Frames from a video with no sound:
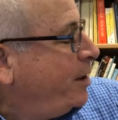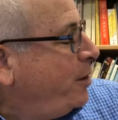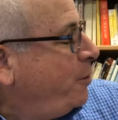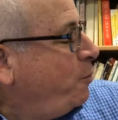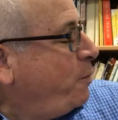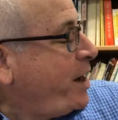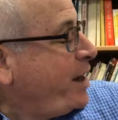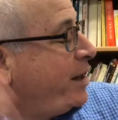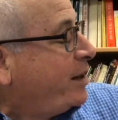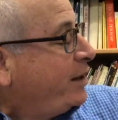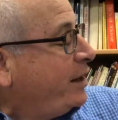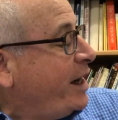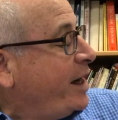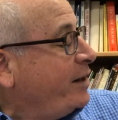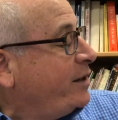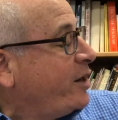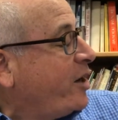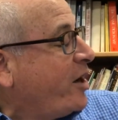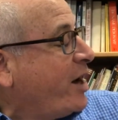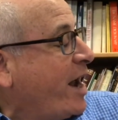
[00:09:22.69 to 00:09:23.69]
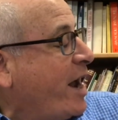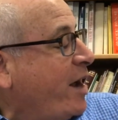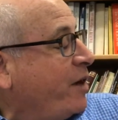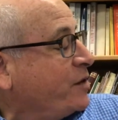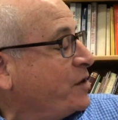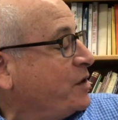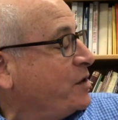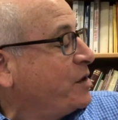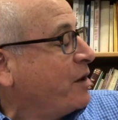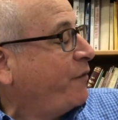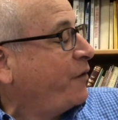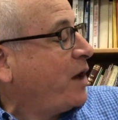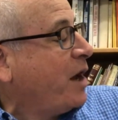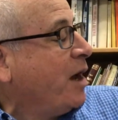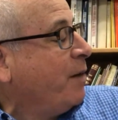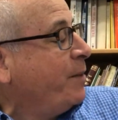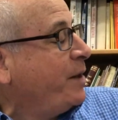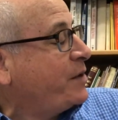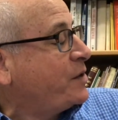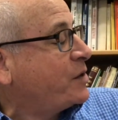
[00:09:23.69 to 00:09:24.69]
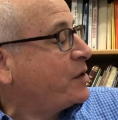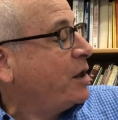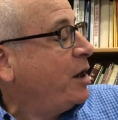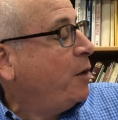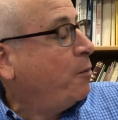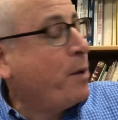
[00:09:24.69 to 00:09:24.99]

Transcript: We cleaned our houses of chametz.